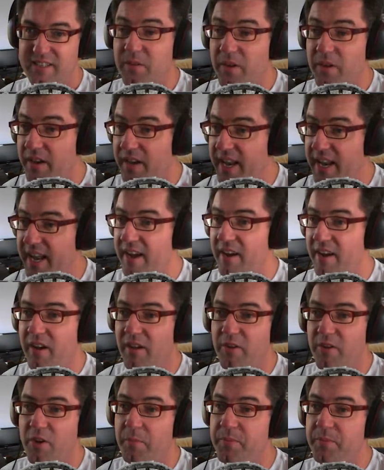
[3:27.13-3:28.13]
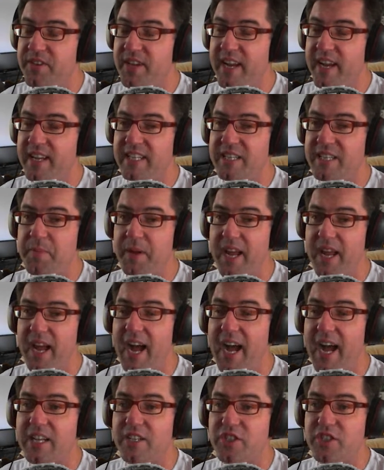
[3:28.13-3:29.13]
Now, I'm not saying that to be
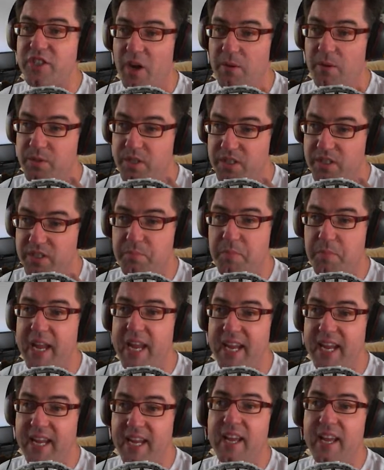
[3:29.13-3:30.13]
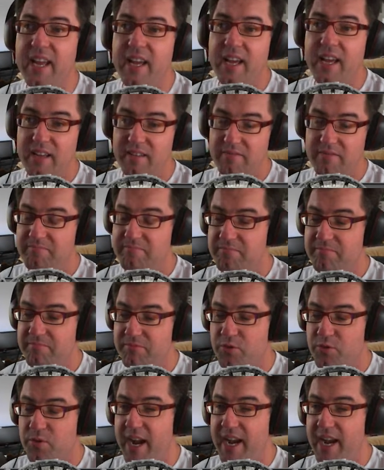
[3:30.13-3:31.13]
harsh, I'm just being
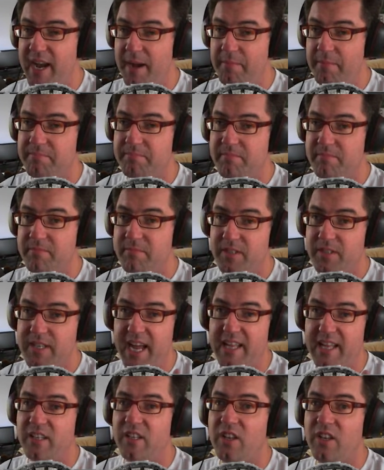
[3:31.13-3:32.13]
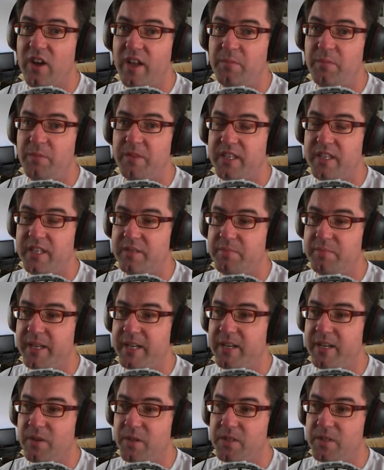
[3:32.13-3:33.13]
straight up, down the line with this,
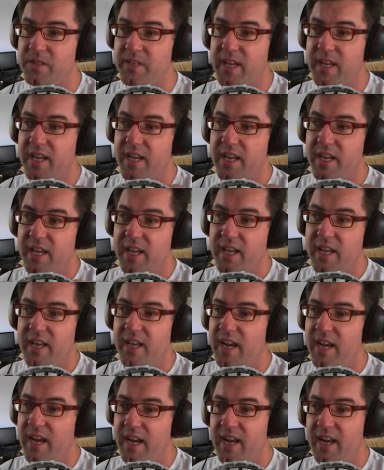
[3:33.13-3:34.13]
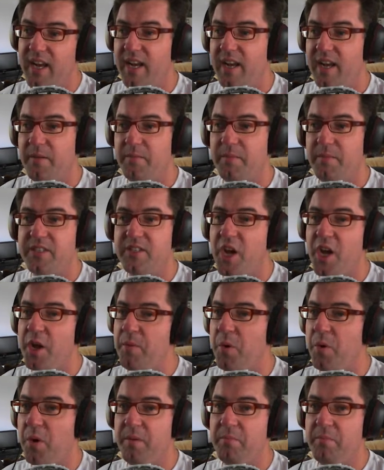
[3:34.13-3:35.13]
because there's no
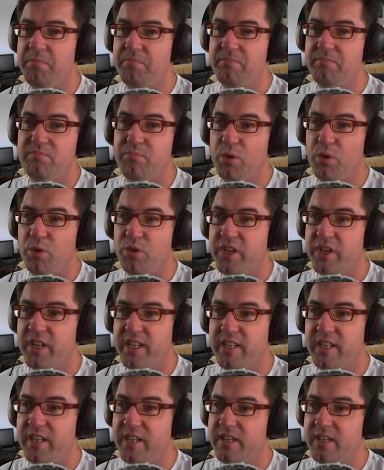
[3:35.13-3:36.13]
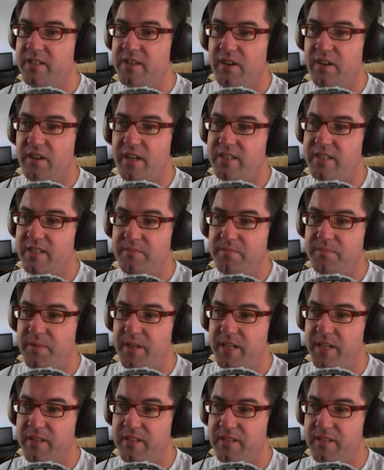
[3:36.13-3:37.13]
point bullshitting to you guys,
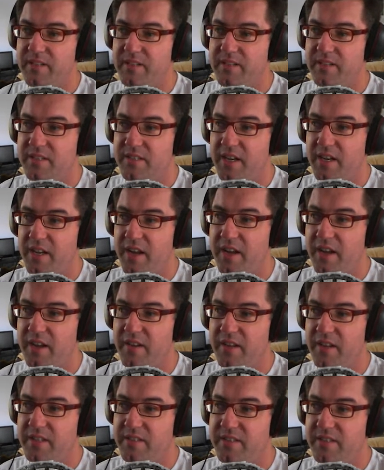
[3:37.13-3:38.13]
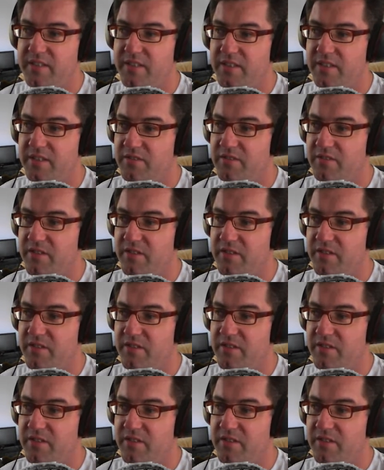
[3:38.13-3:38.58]
because it's, it